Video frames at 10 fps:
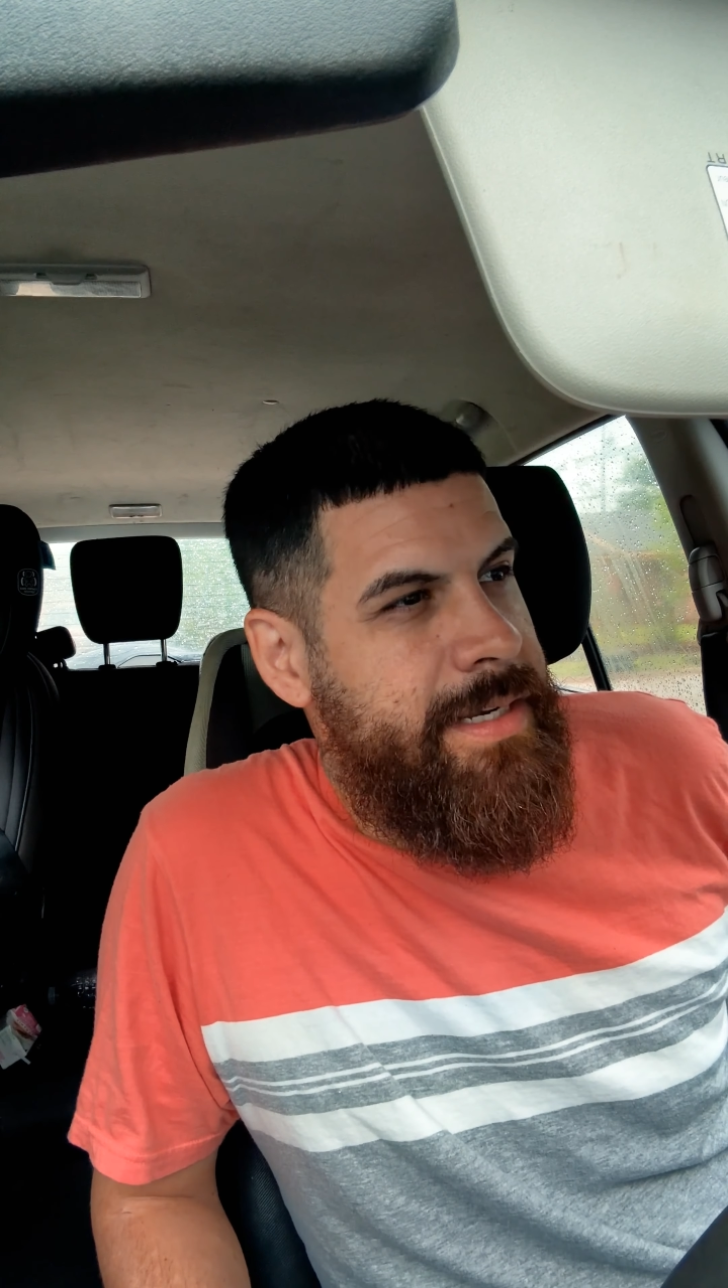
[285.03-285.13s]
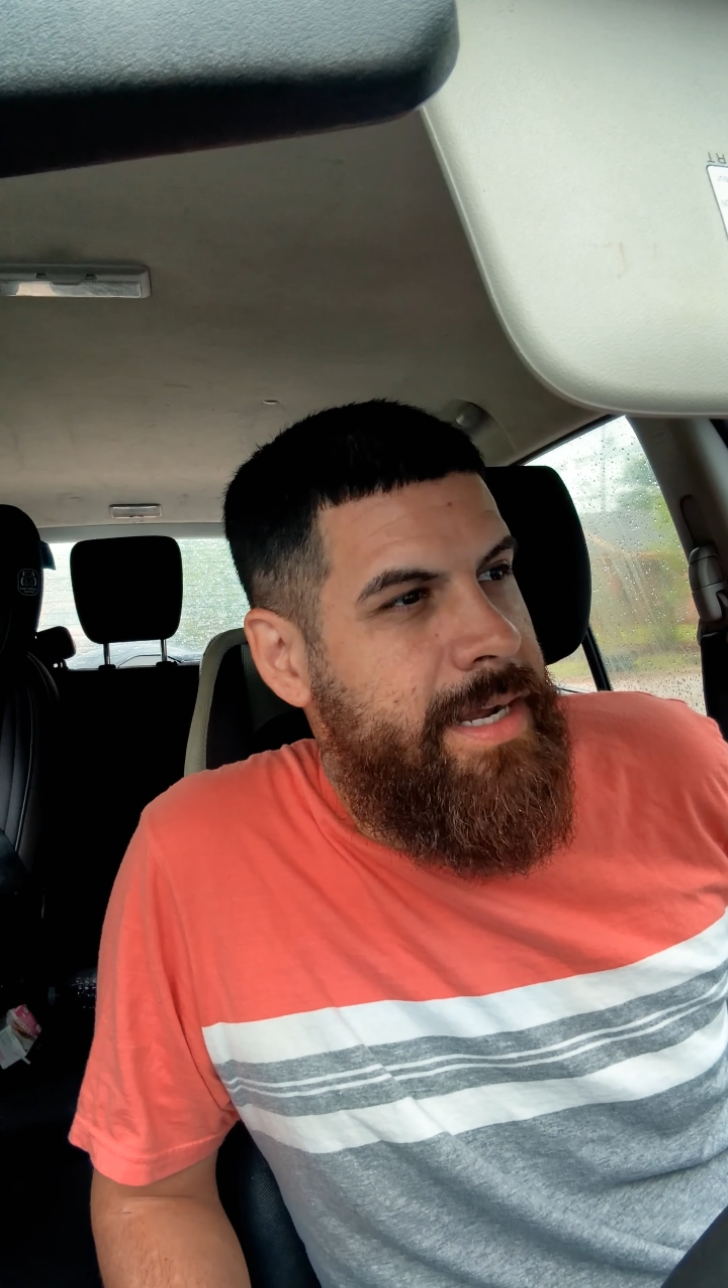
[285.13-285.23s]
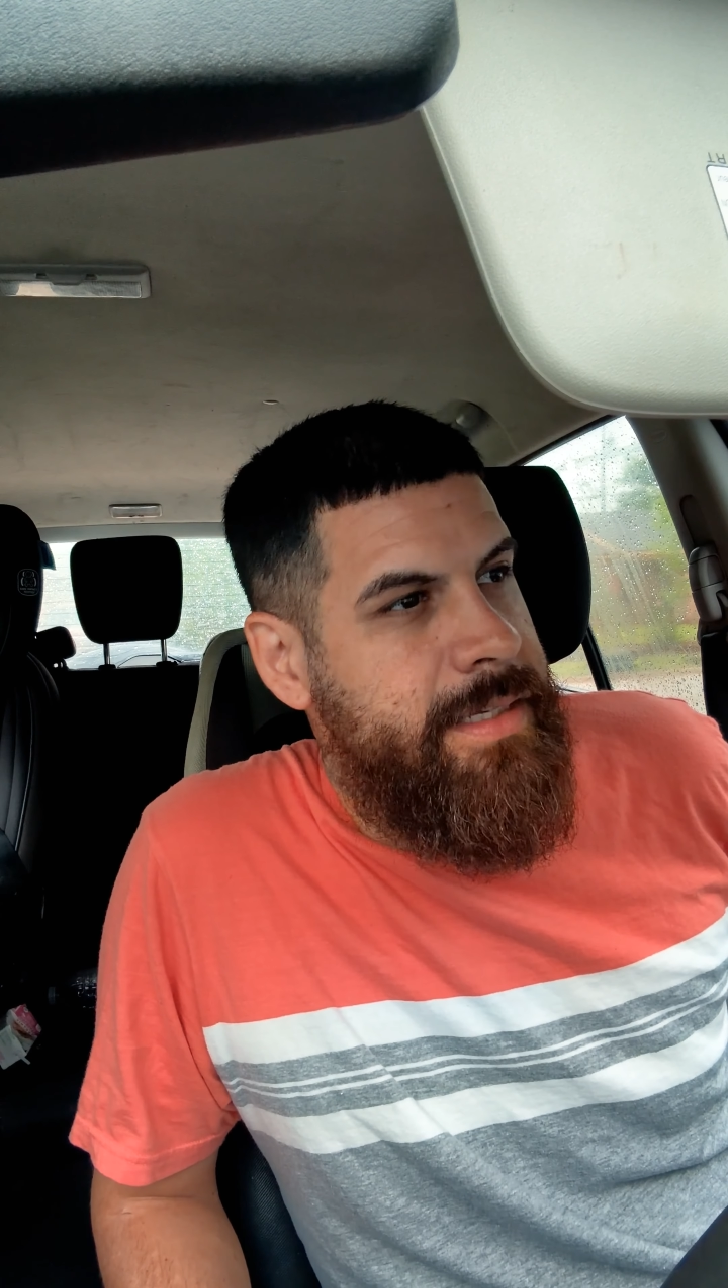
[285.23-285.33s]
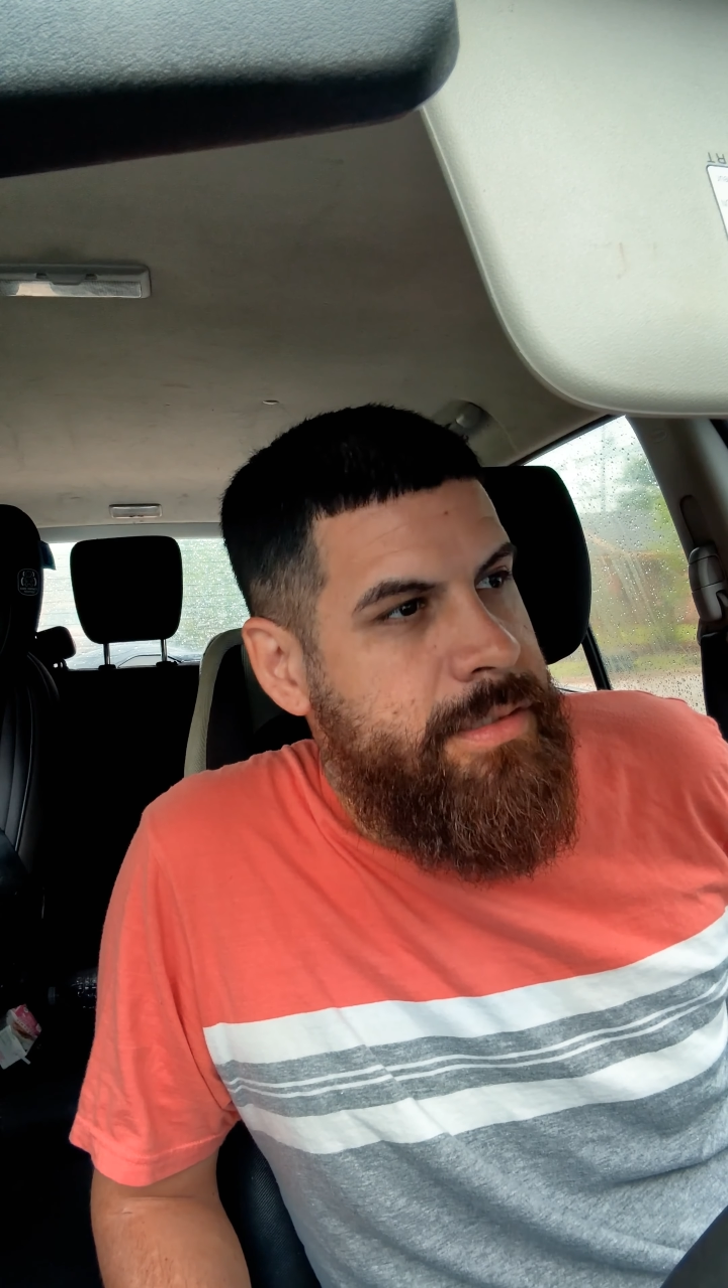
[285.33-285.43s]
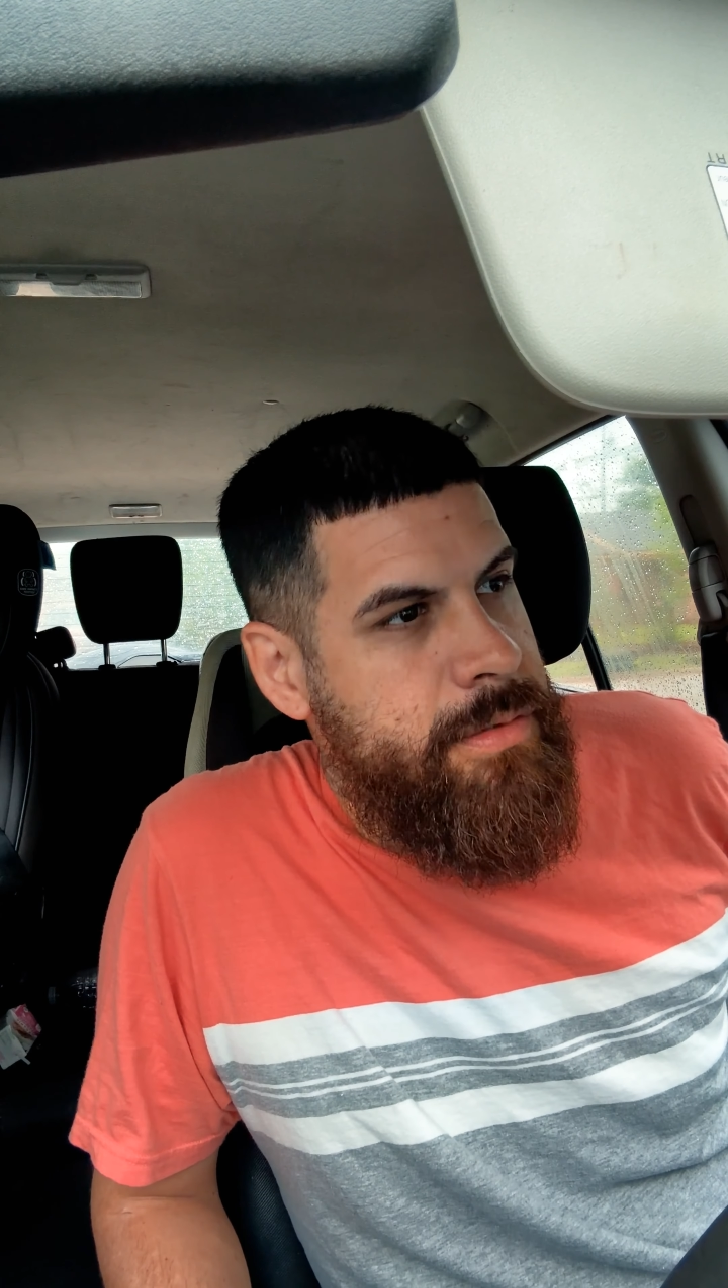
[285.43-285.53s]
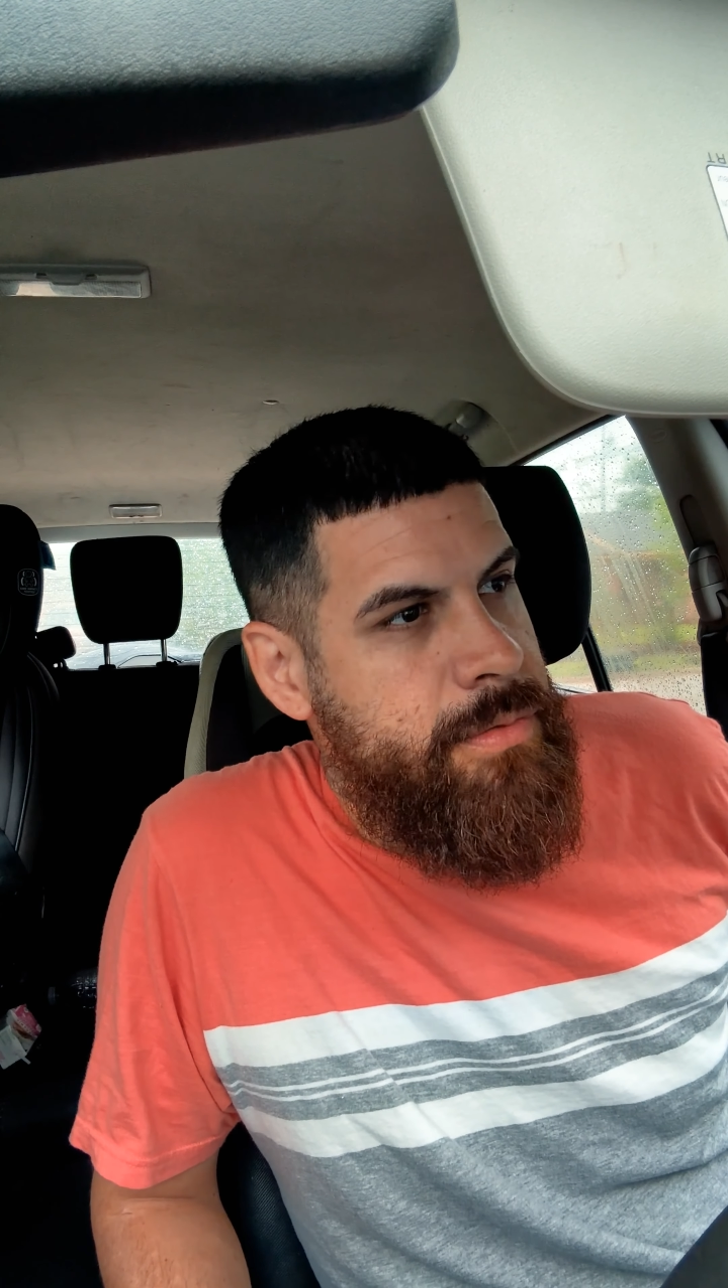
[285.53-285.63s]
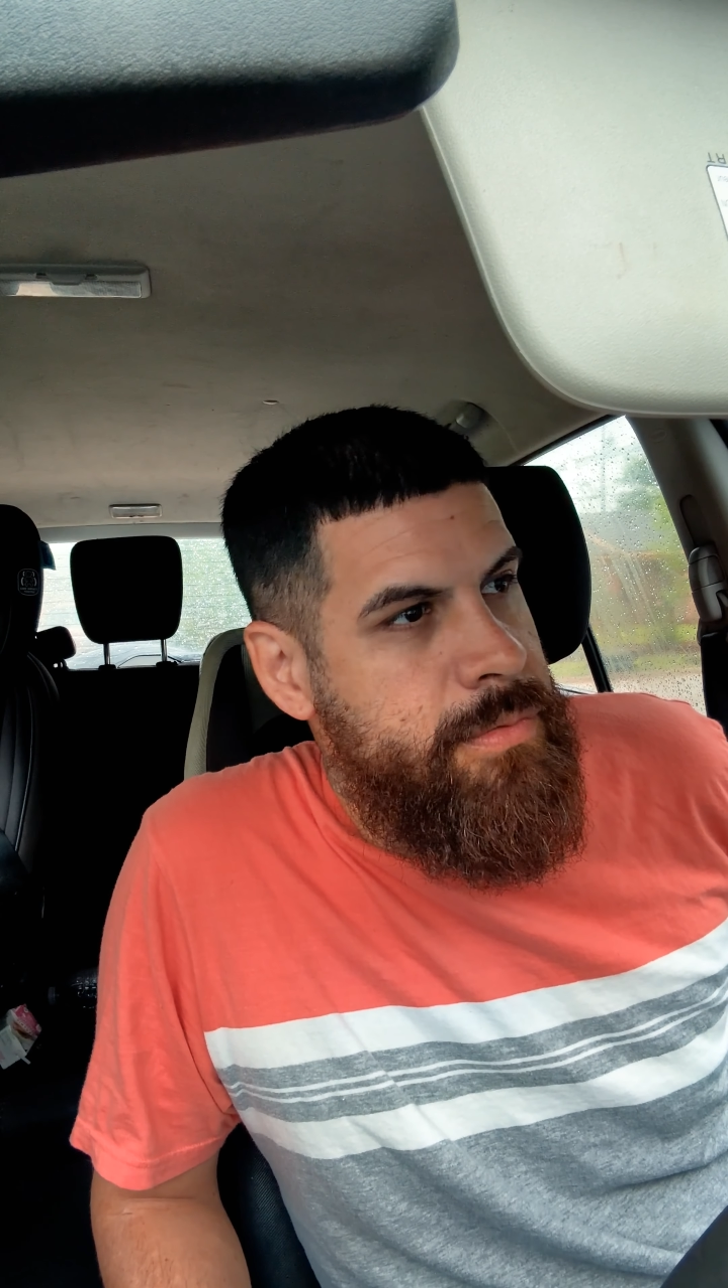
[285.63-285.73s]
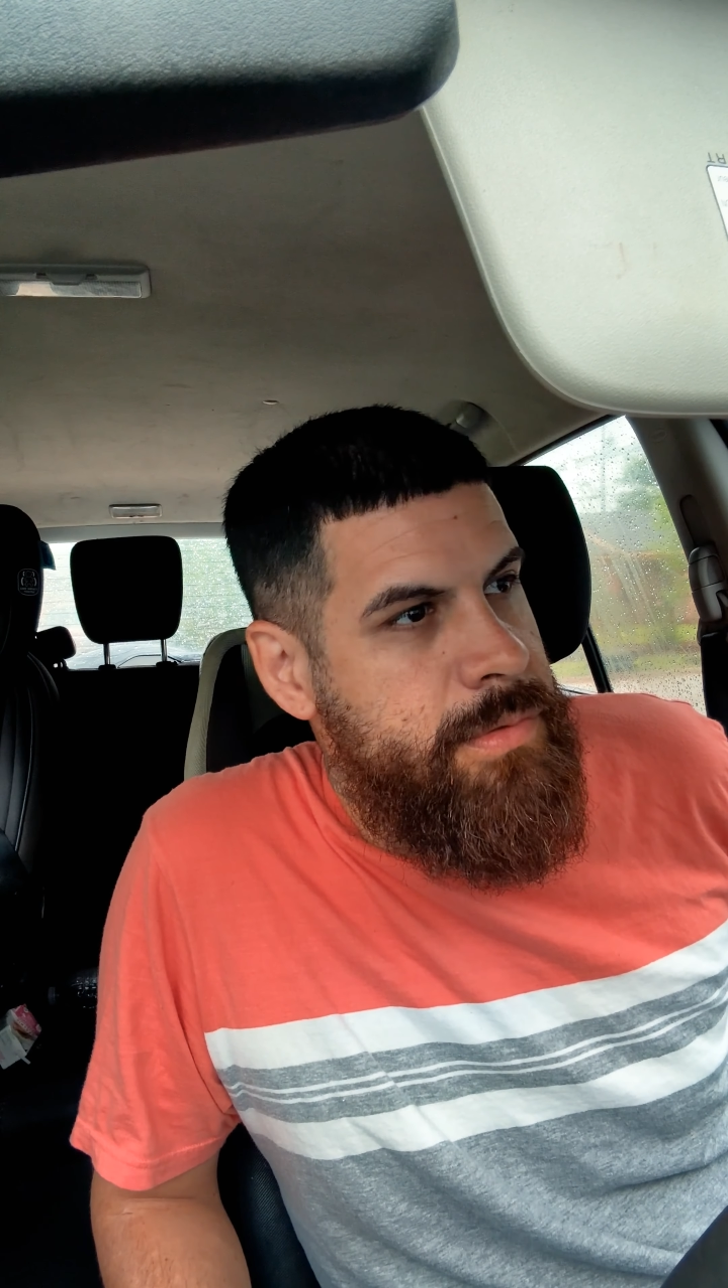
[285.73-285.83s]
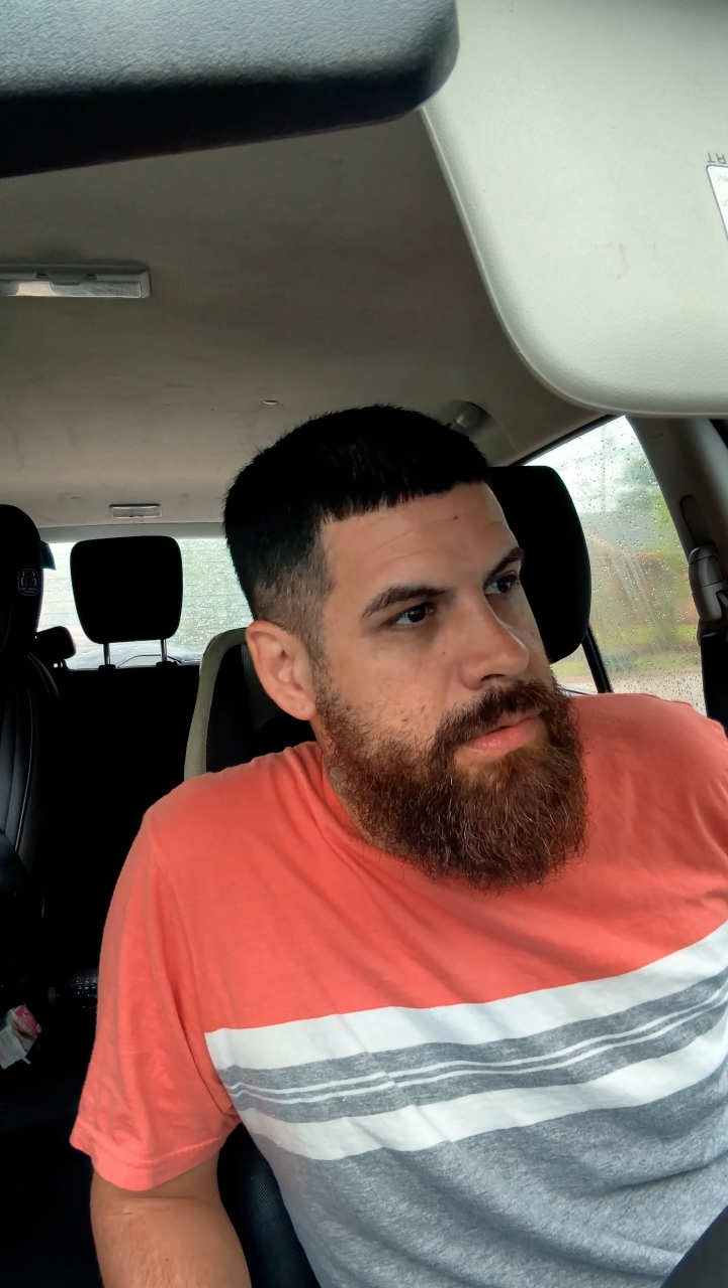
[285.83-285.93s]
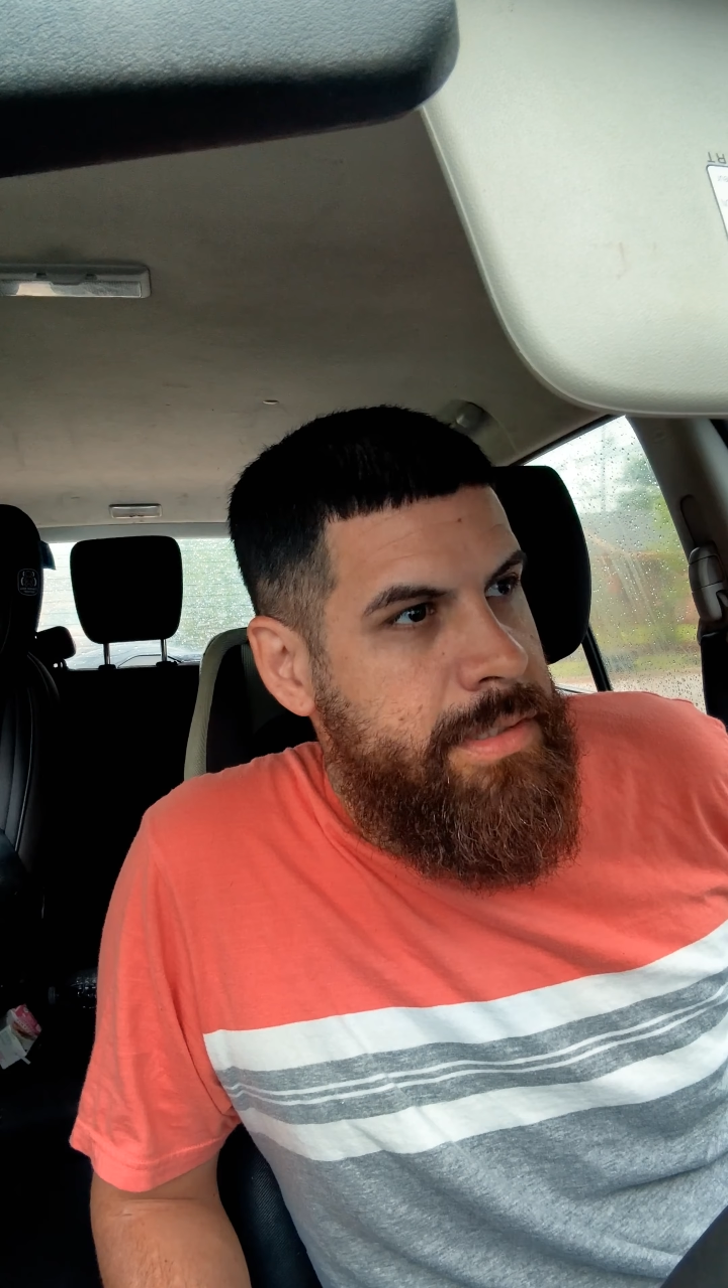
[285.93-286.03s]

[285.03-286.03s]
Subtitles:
that I use